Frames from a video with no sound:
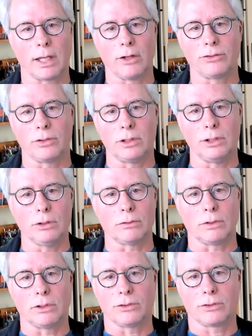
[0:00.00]
else in the
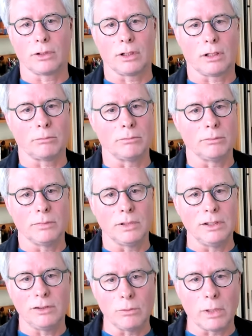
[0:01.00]
universe. Hmm. Um,
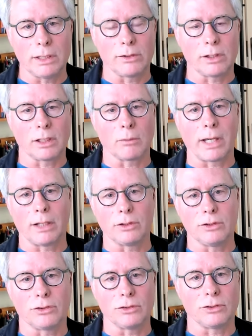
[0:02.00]
easy way to think about
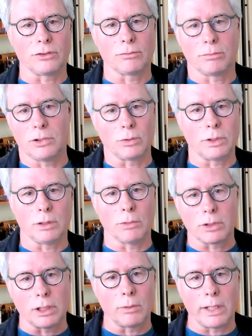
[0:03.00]
this is between the
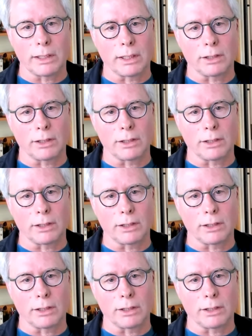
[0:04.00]
Milky Way and